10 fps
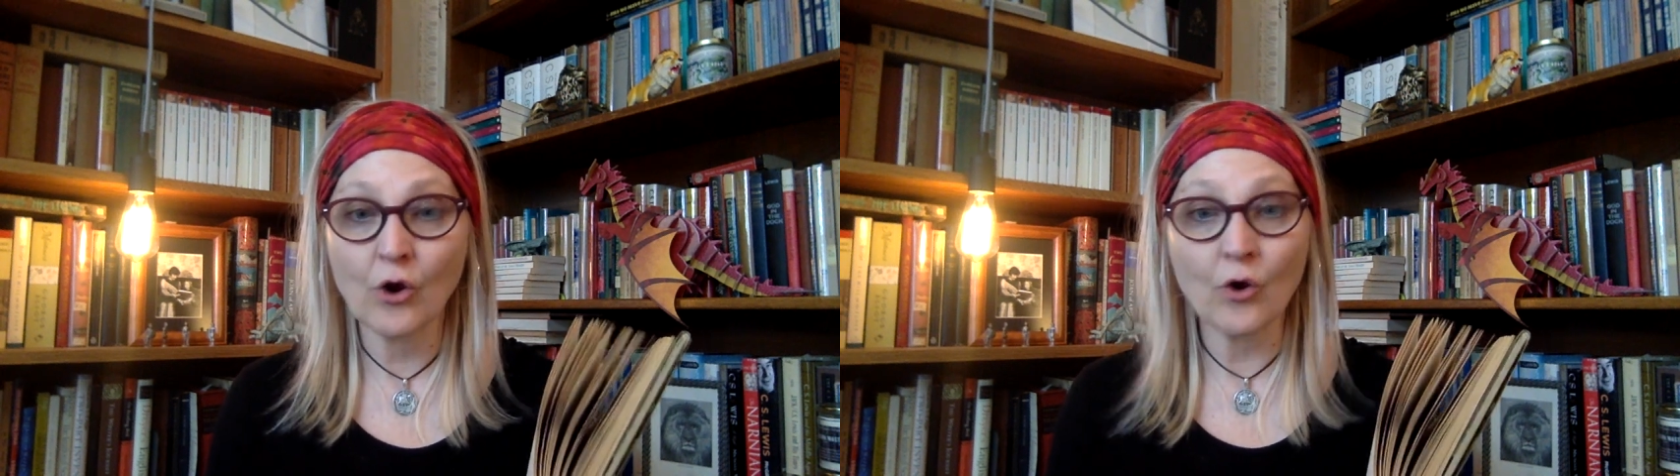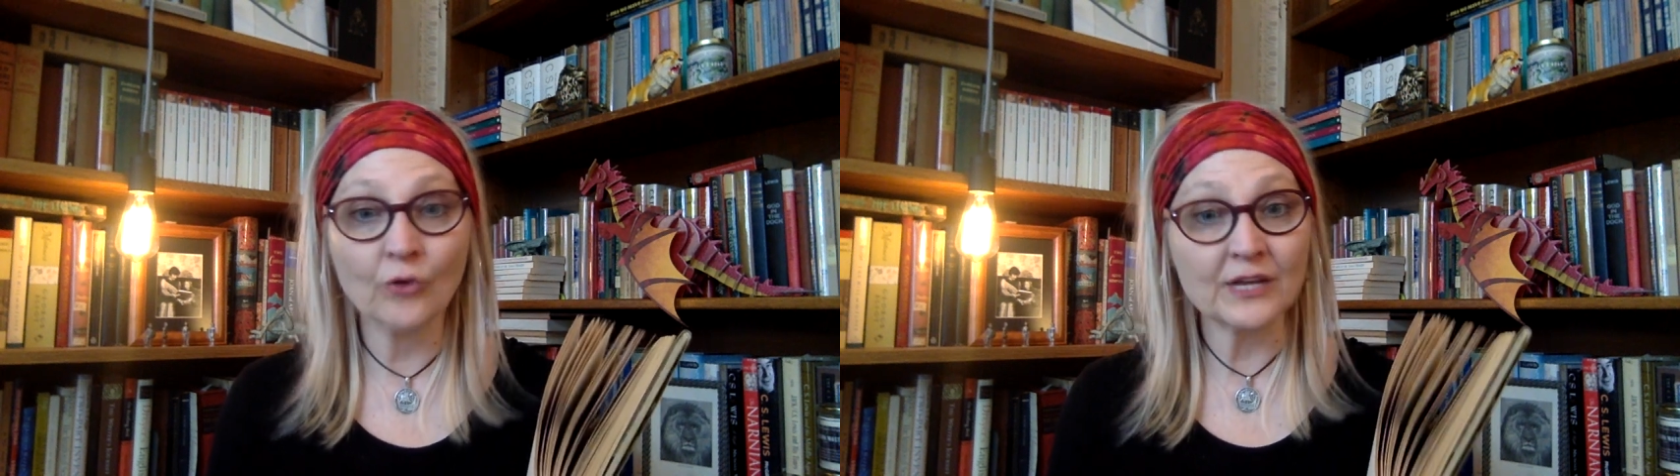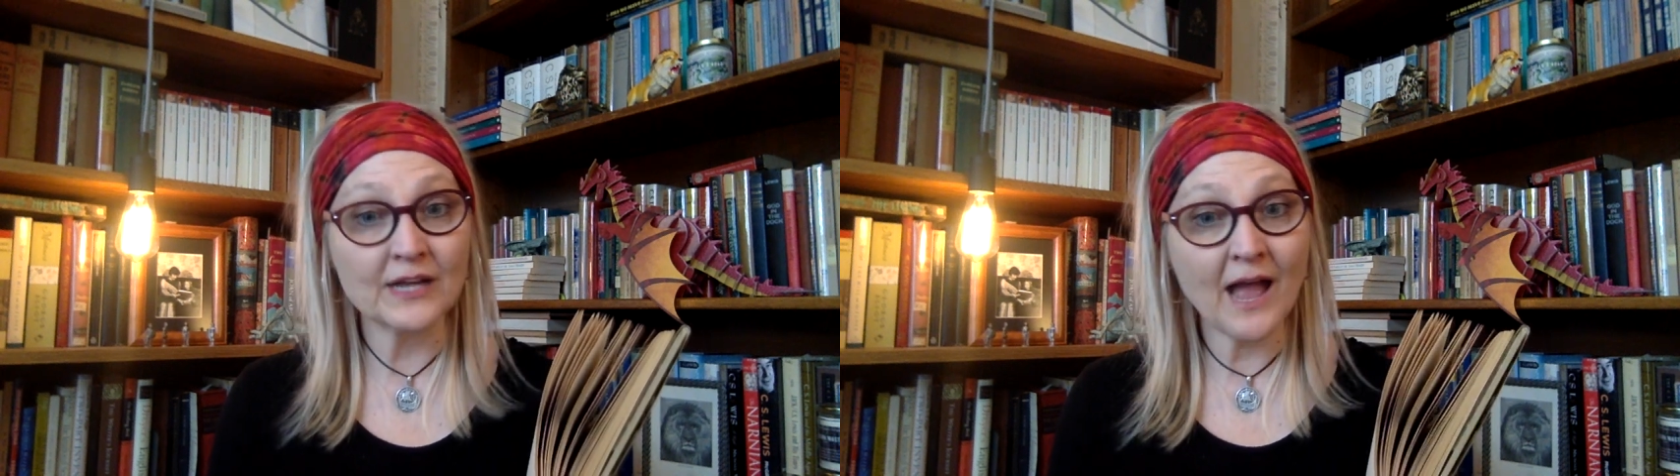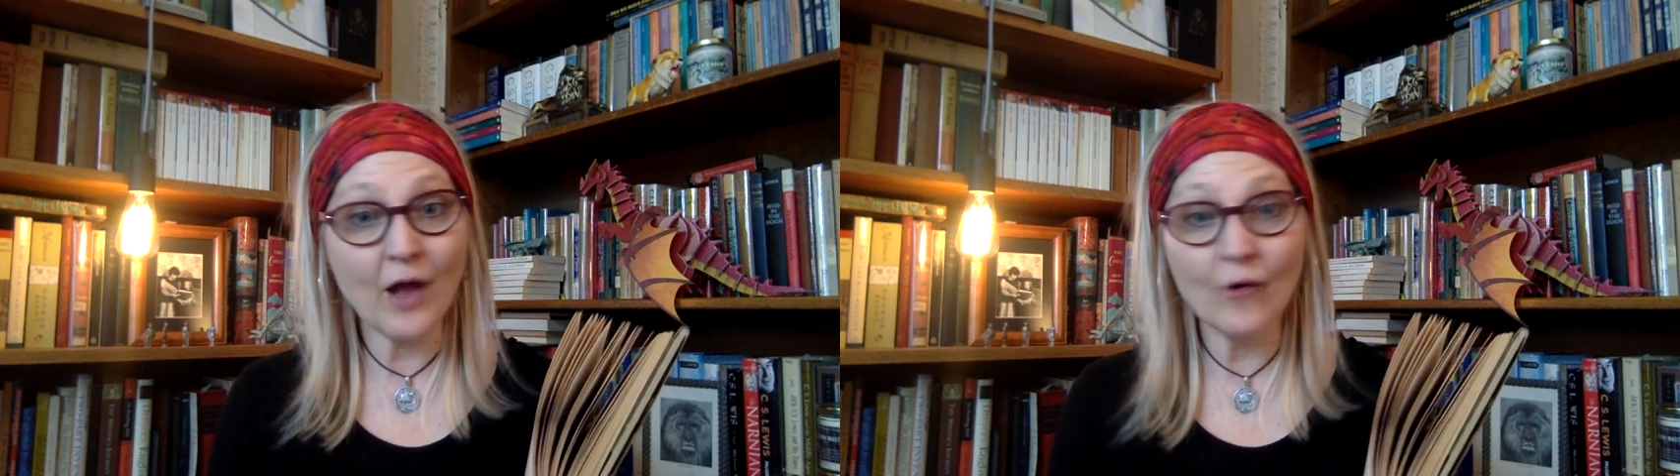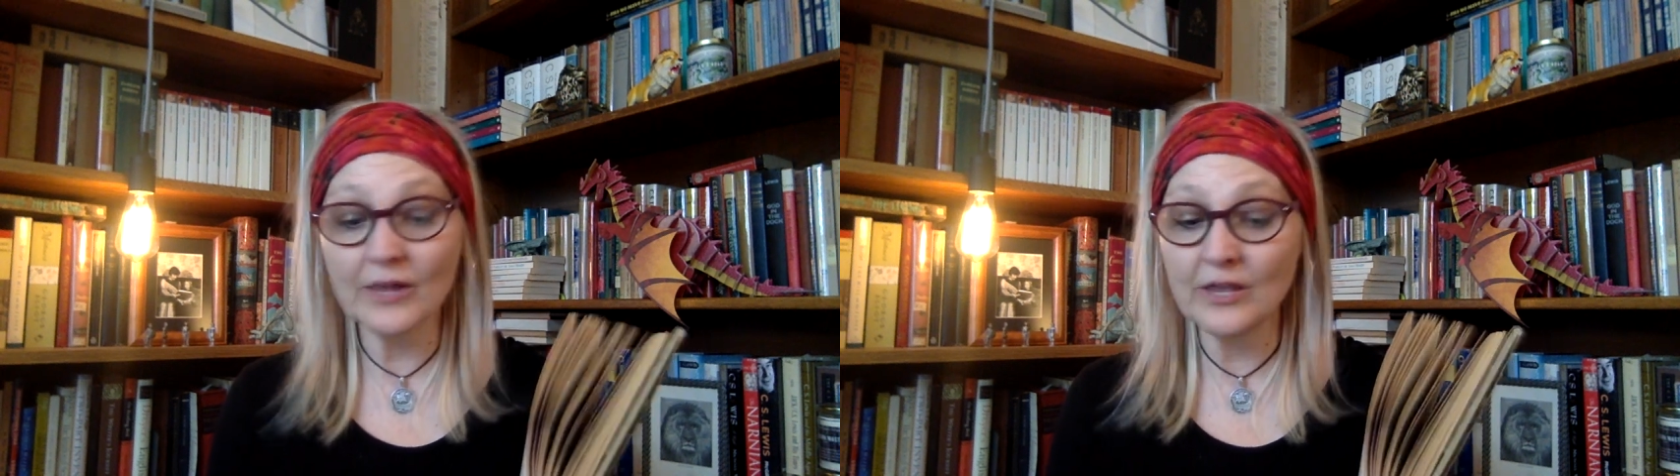Only
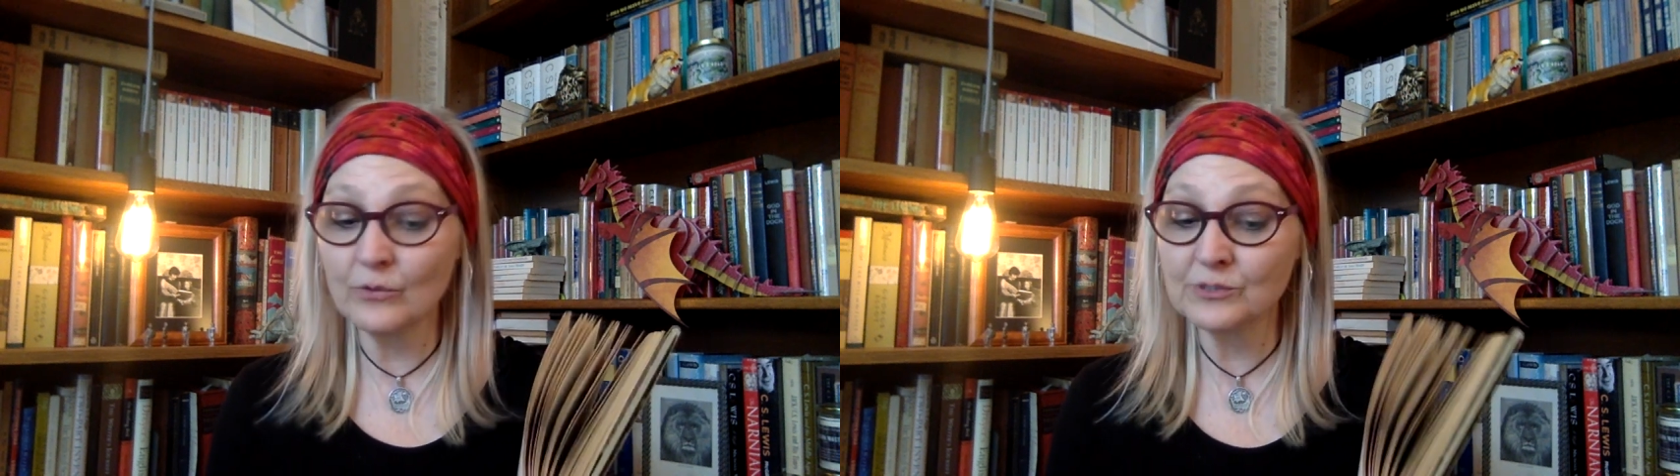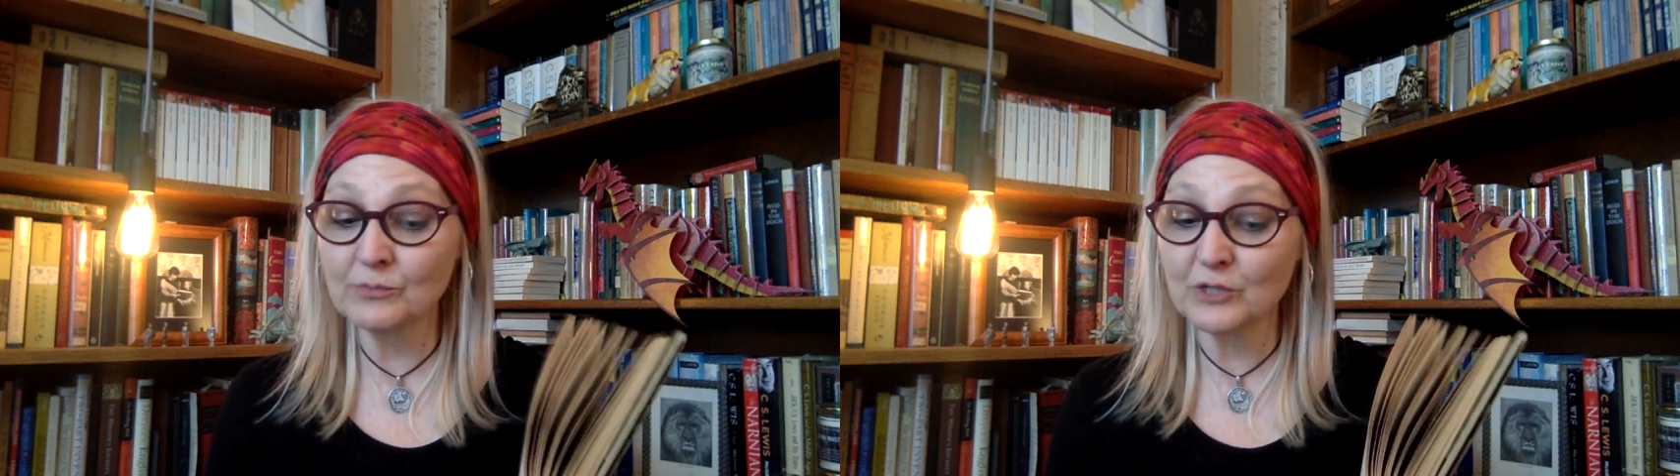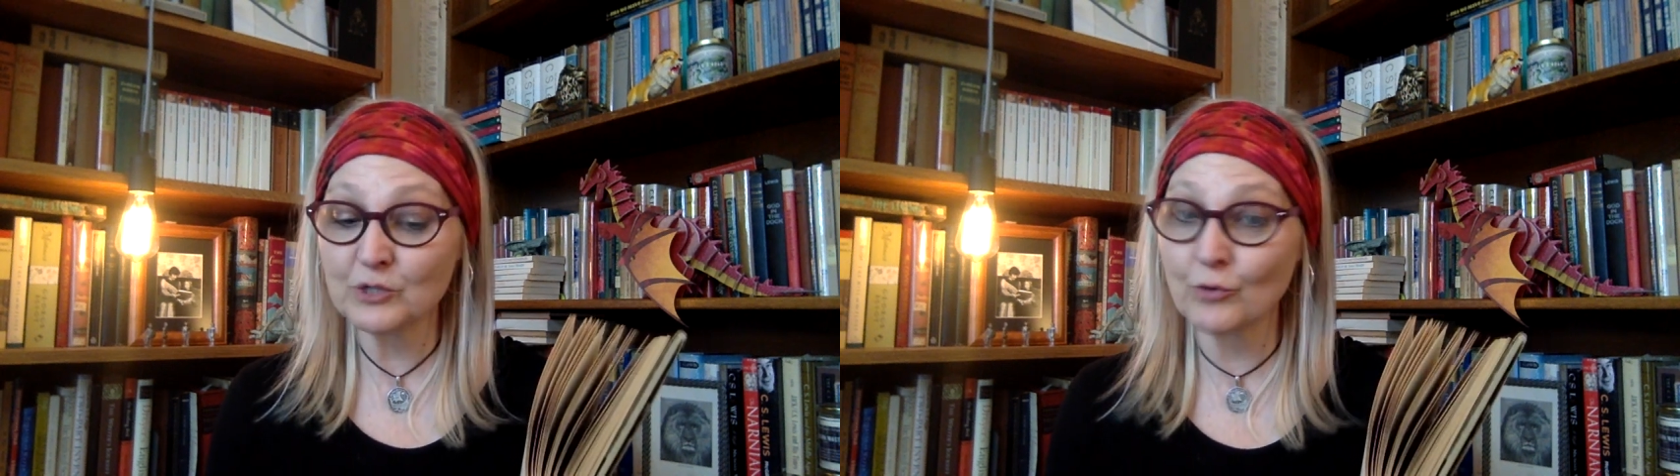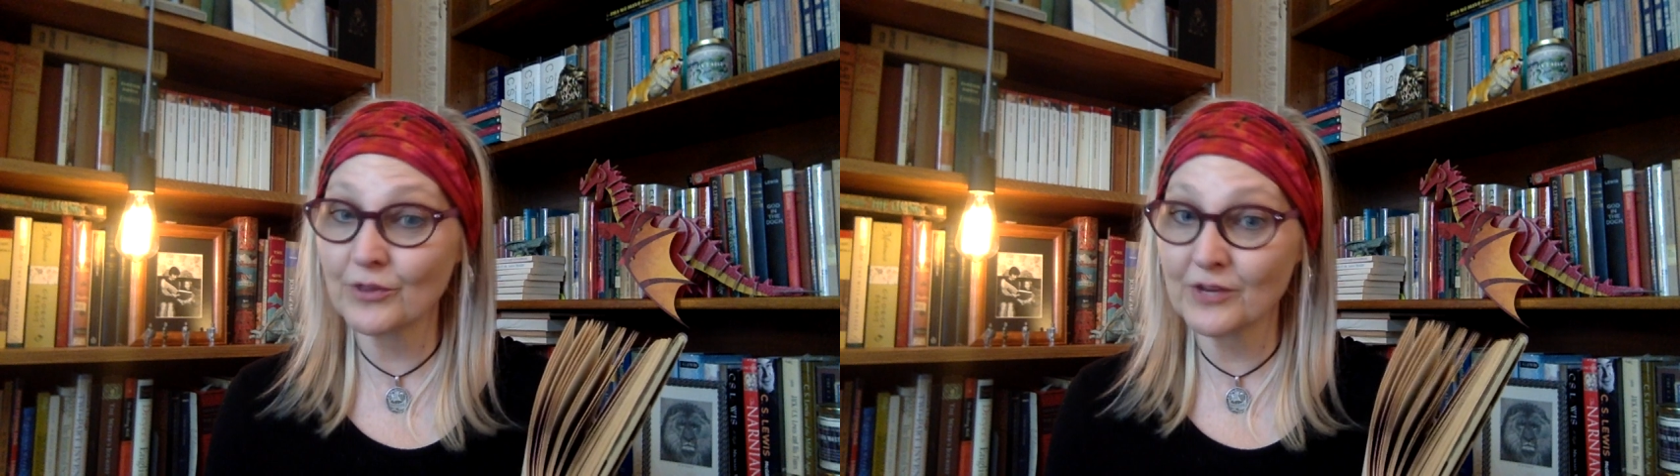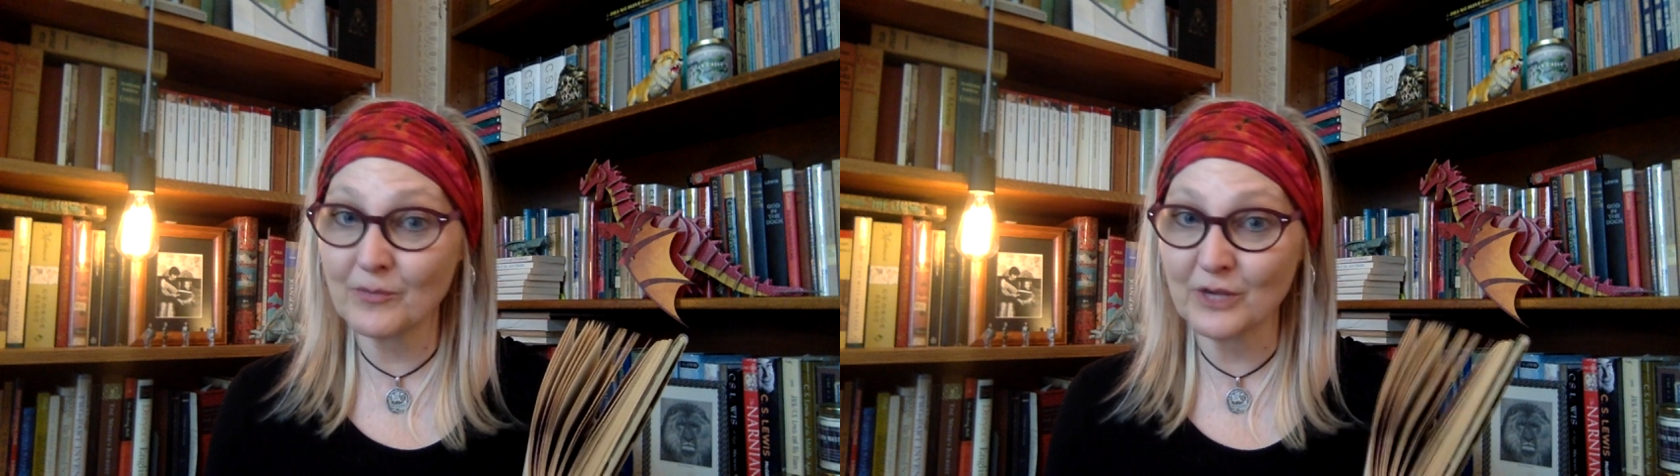now it was much more
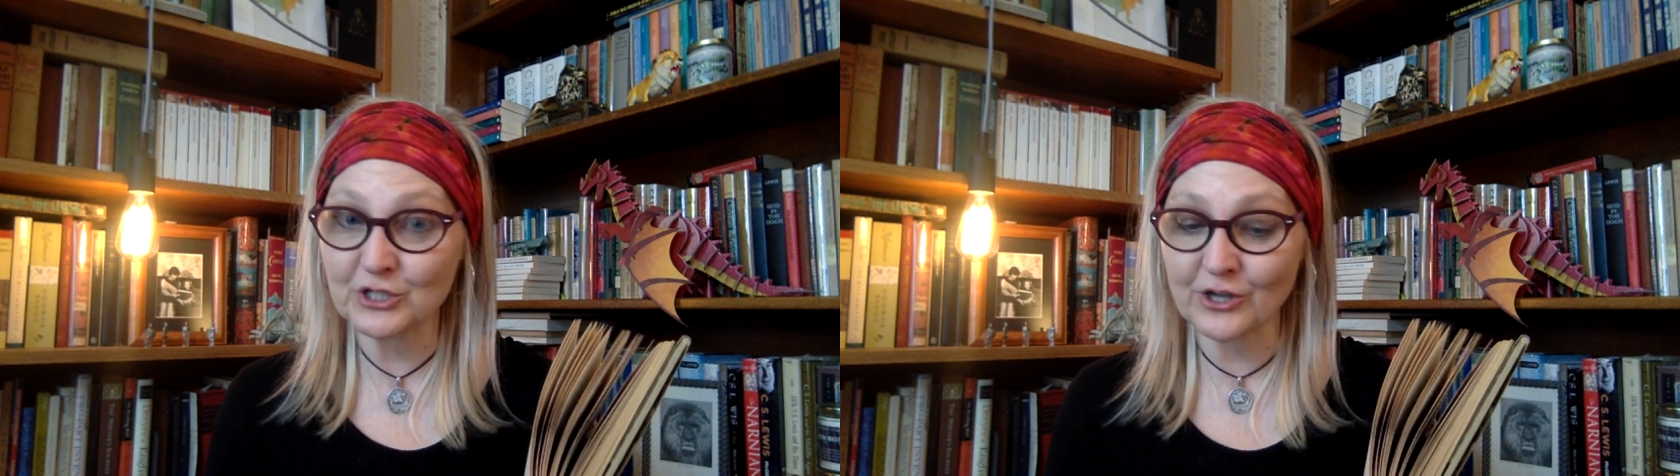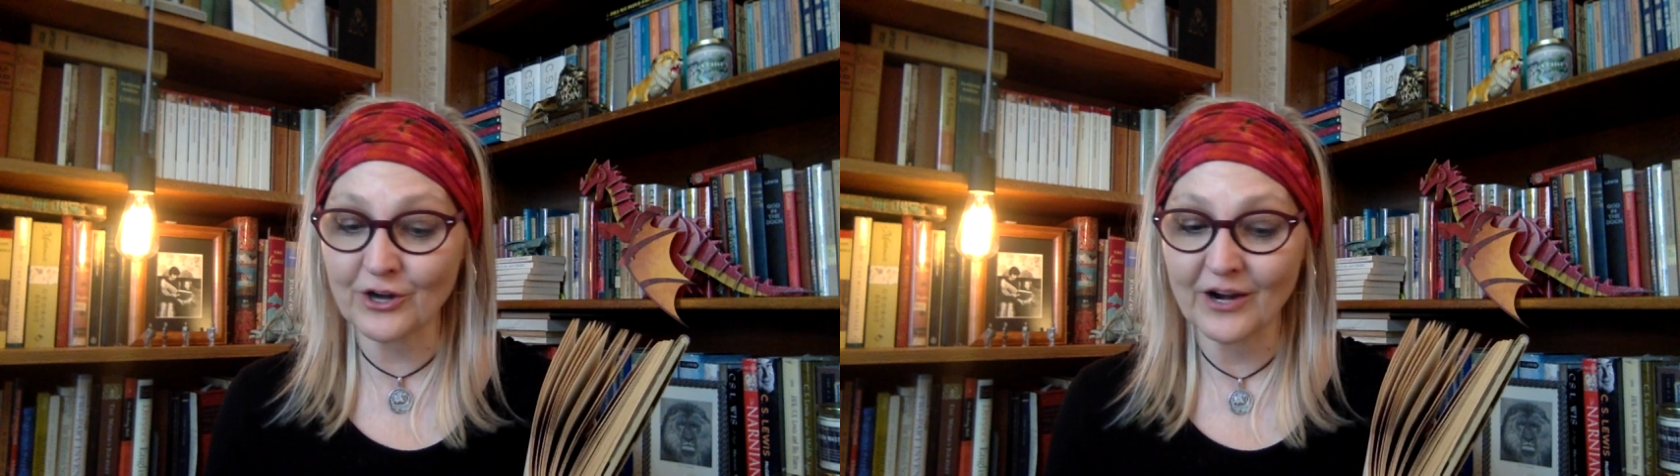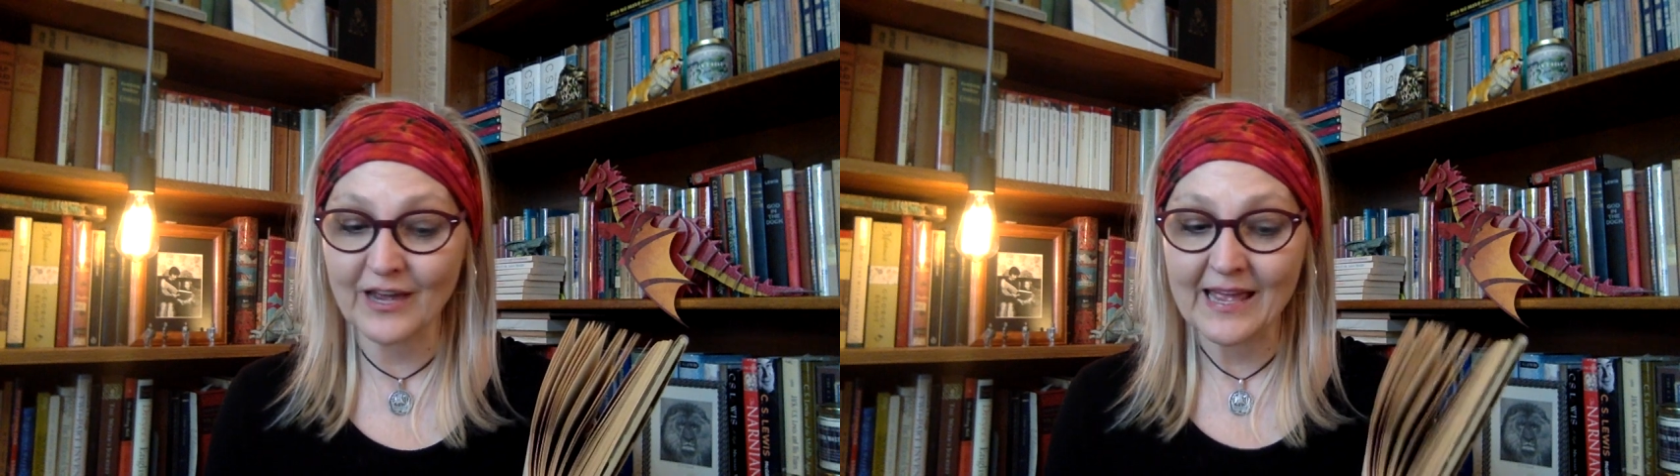than a picture.